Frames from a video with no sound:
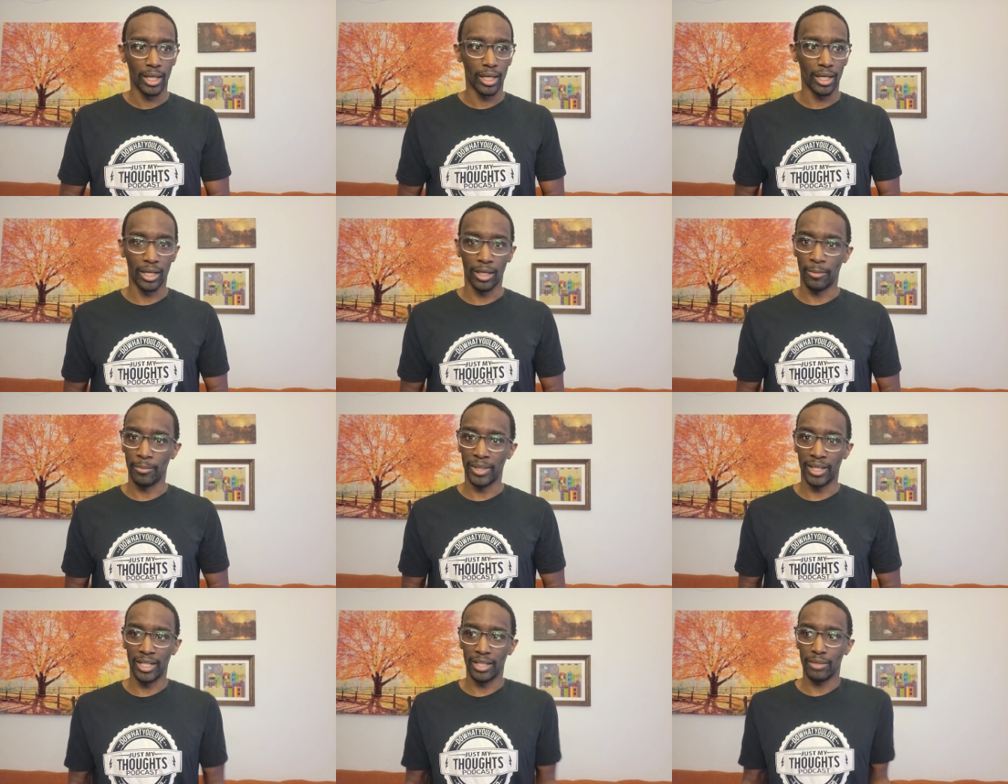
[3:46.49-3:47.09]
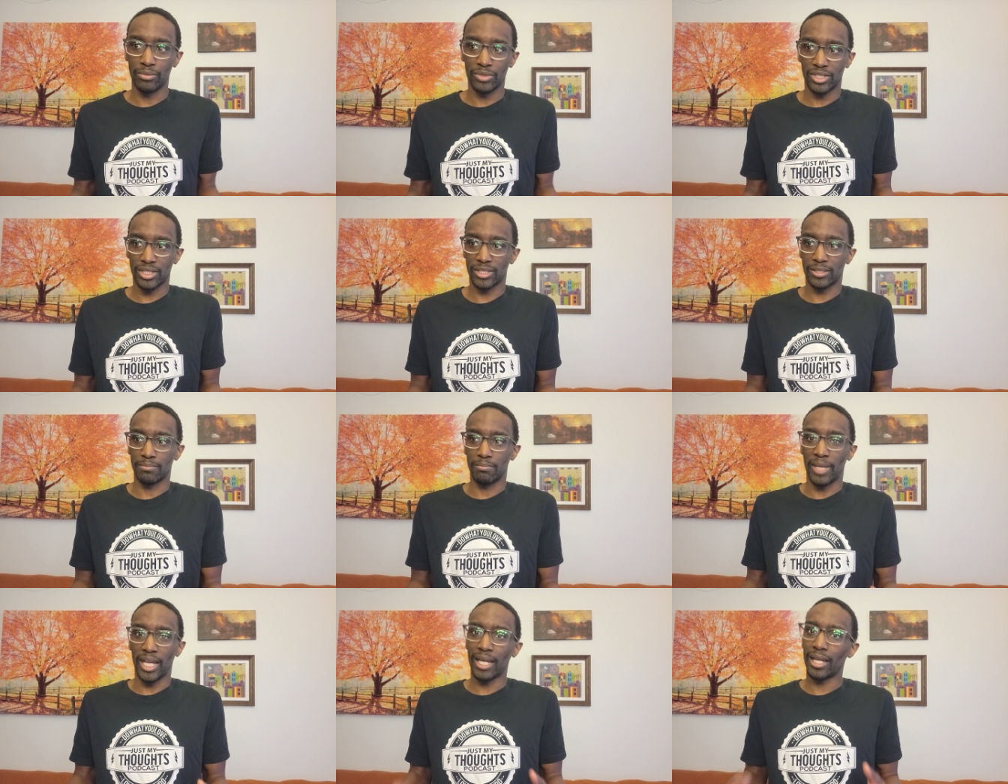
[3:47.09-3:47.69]
Um, and he was
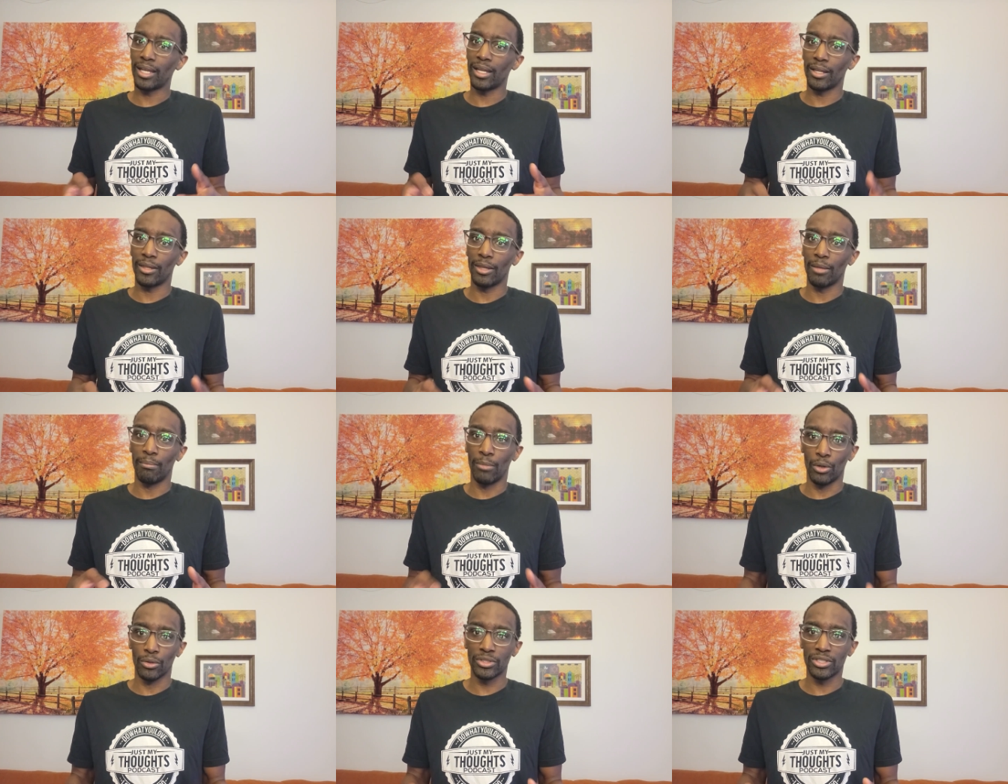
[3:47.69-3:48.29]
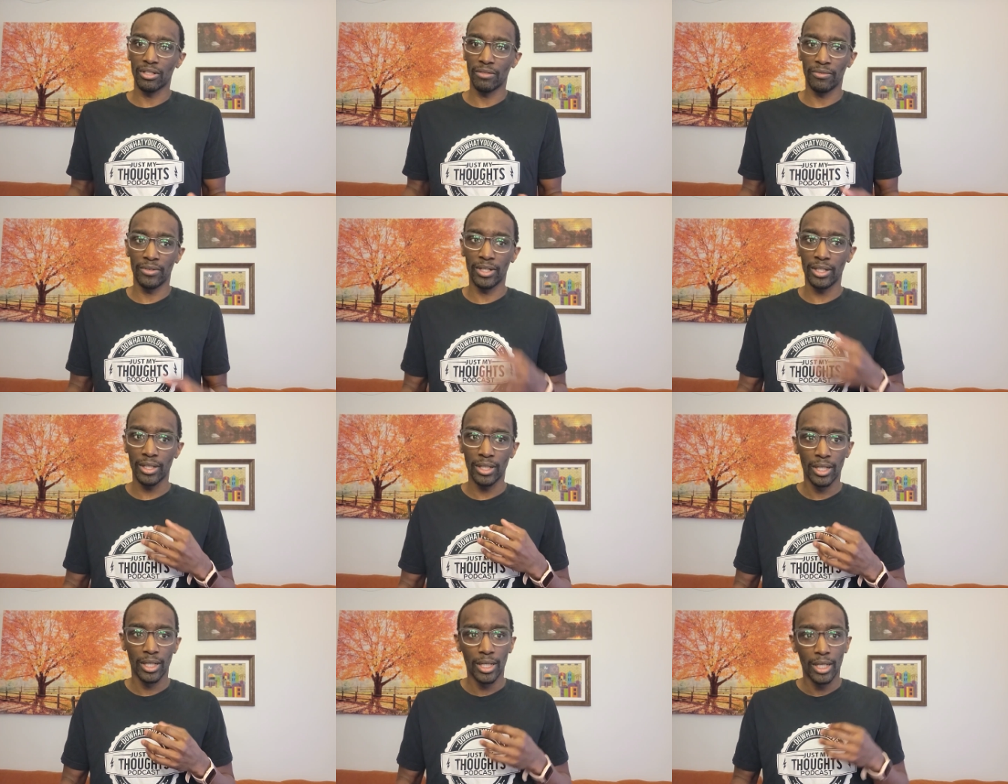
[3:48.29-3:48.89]
just making the most of
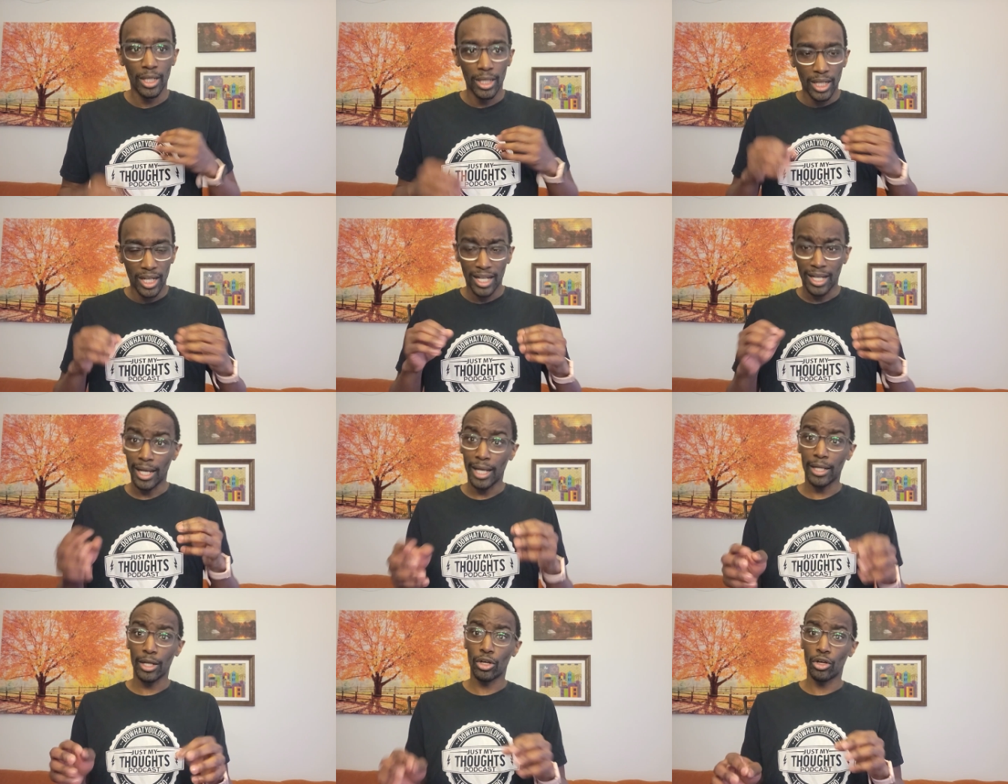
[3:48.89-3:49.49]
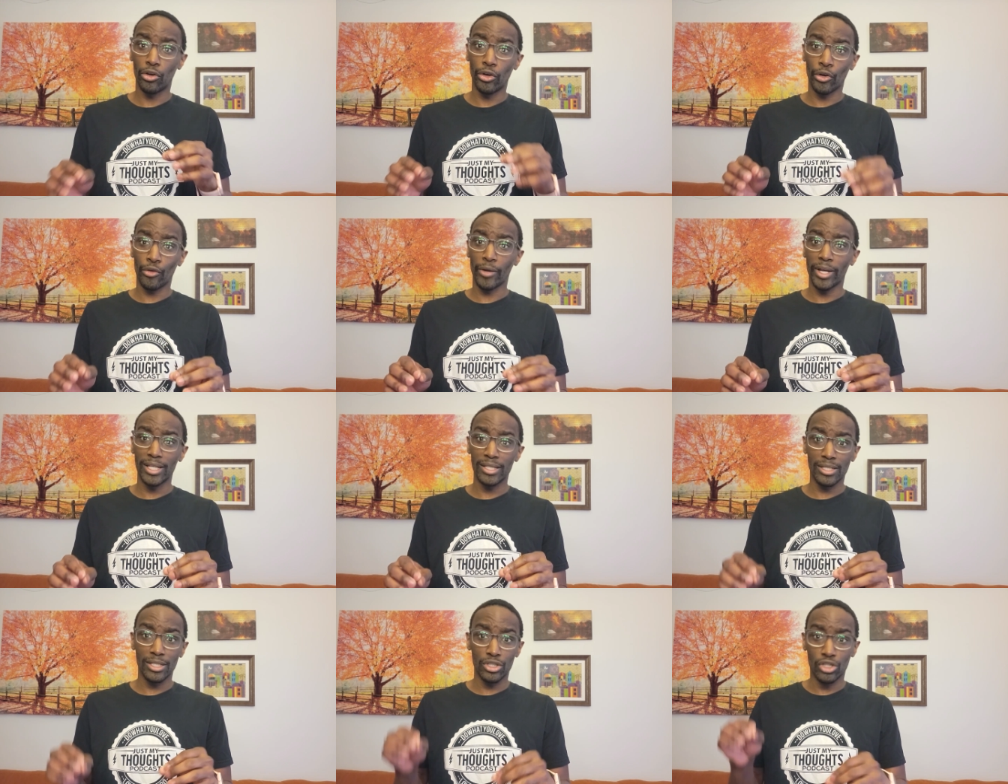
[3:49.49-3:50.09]
it kind of going
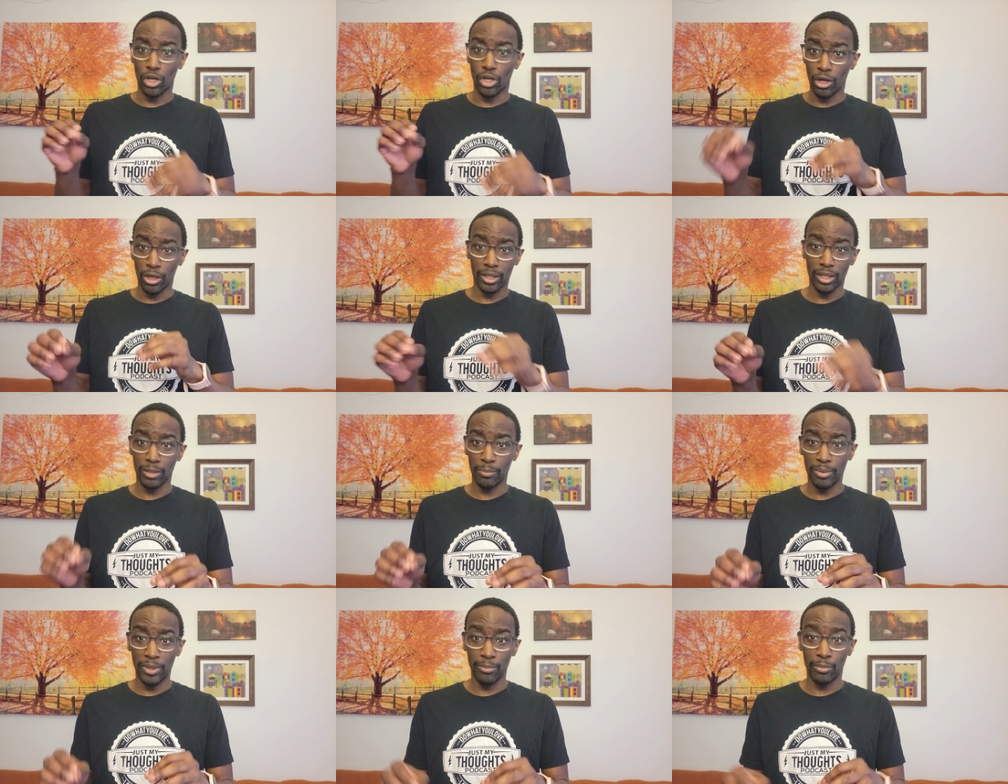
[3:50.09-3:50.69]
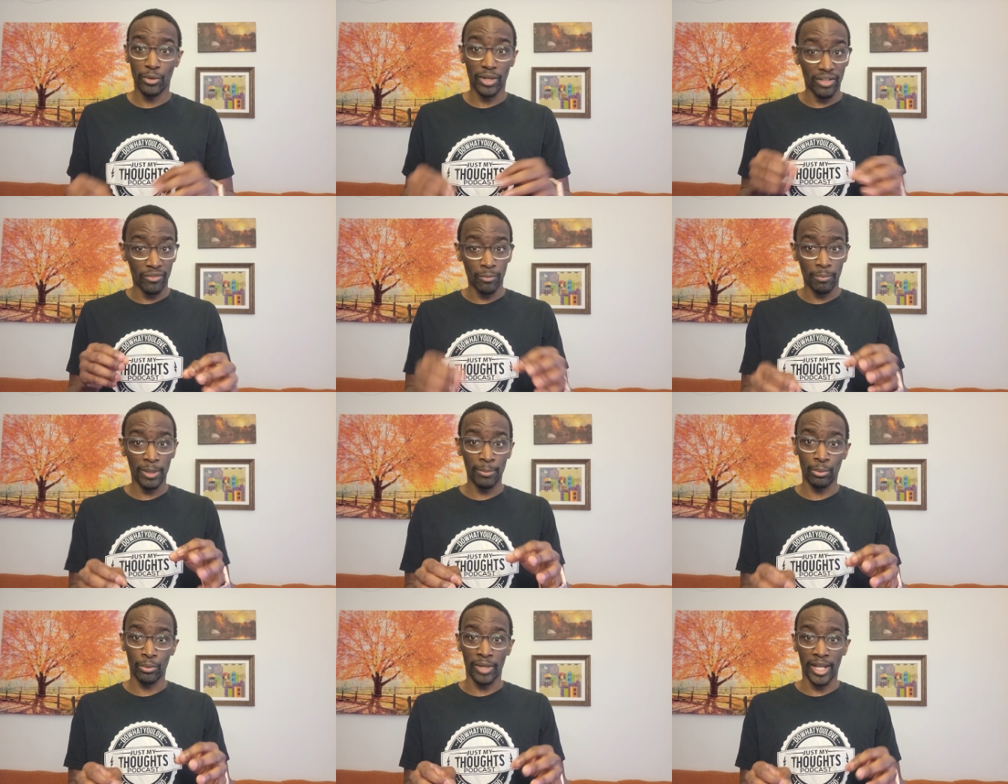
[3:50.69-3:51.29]
crazy, talking to people, giving
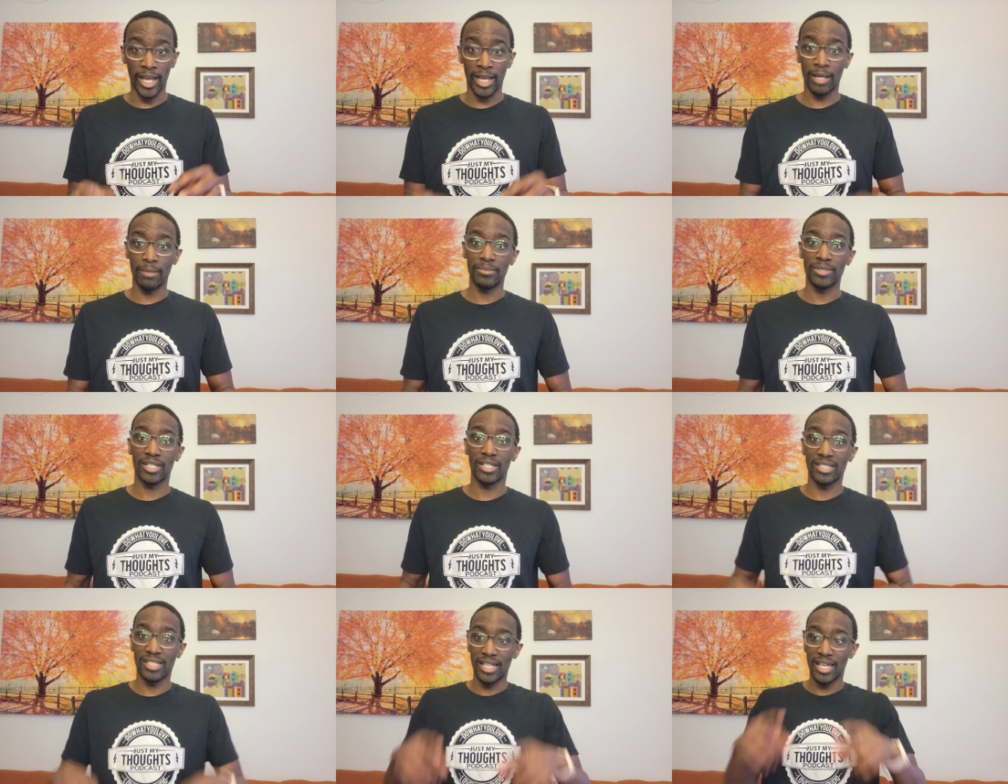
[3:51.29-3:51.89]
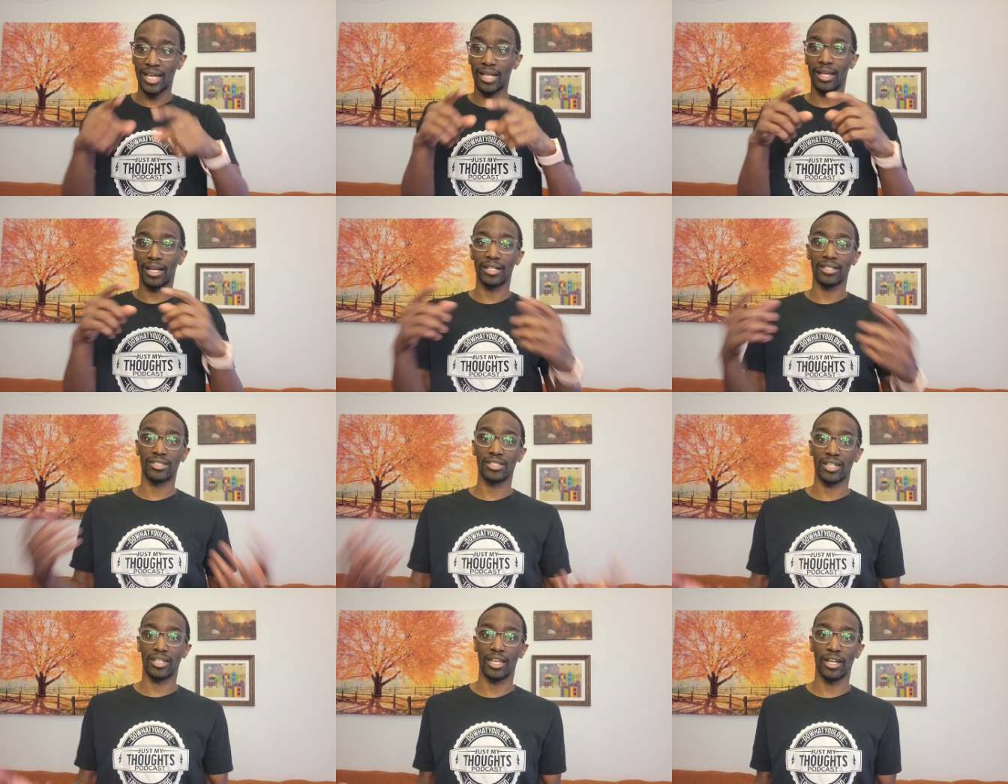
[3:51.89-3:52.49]
people names, because he had like
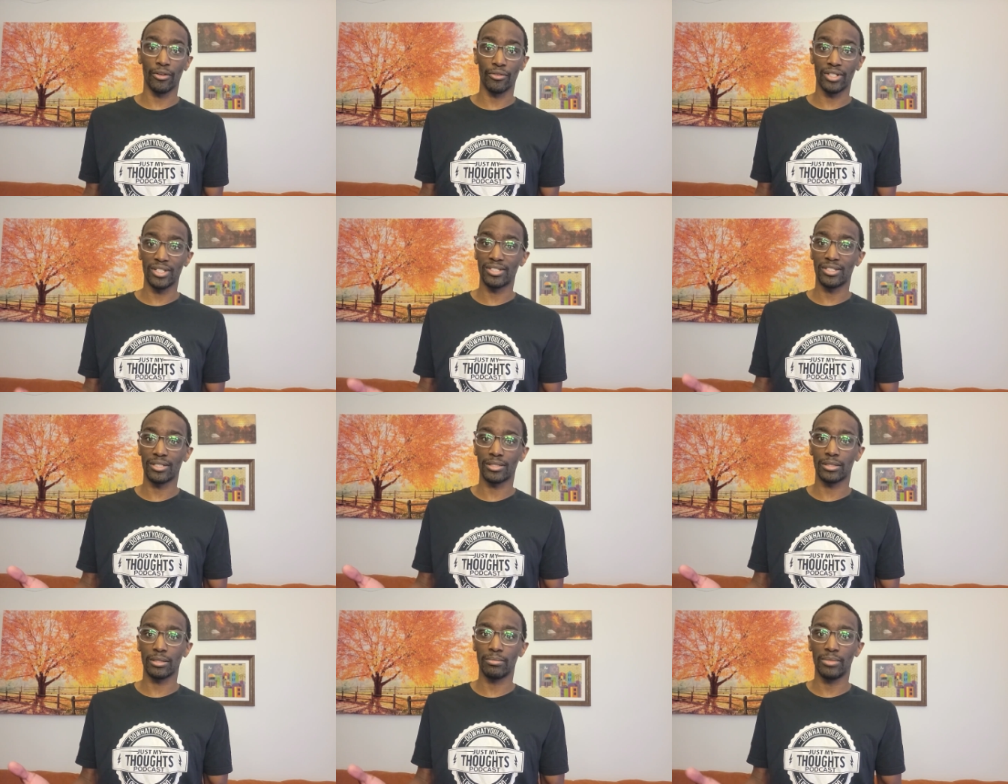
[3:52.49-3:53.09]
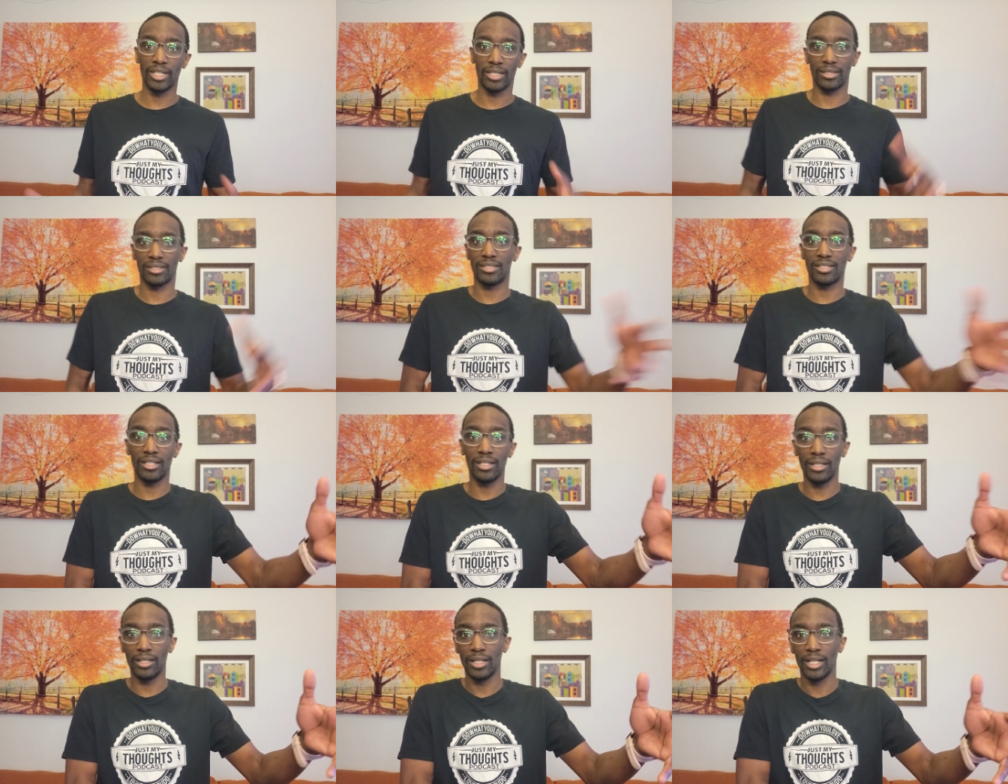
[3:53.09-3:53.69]
a security system. He could
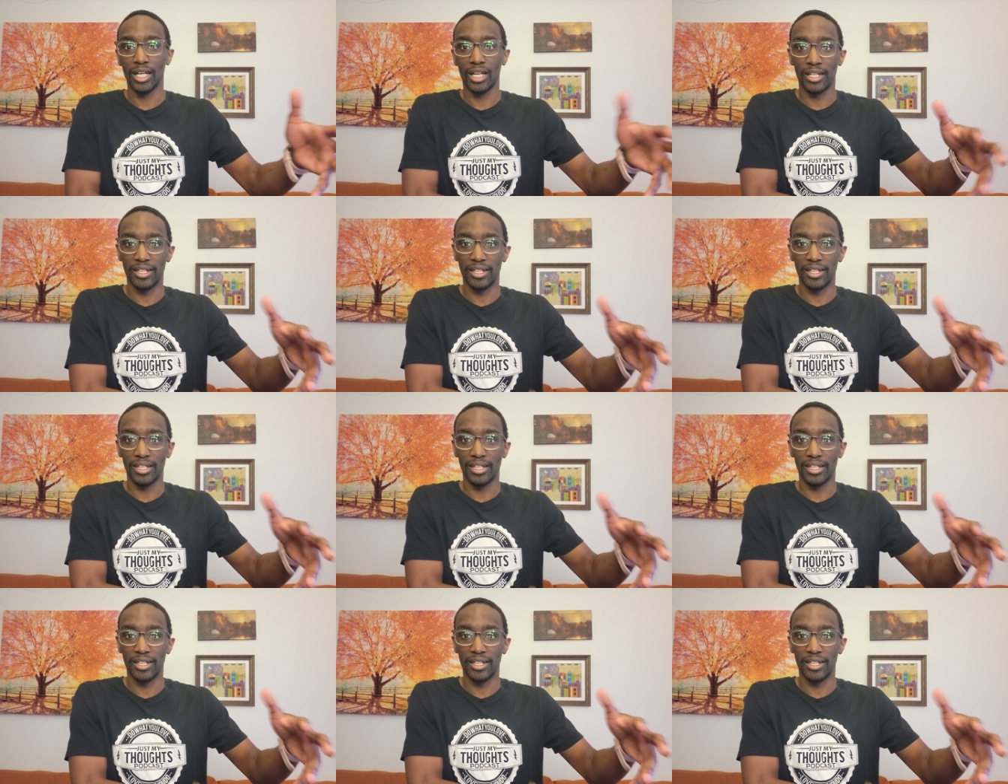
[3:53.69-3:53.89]
see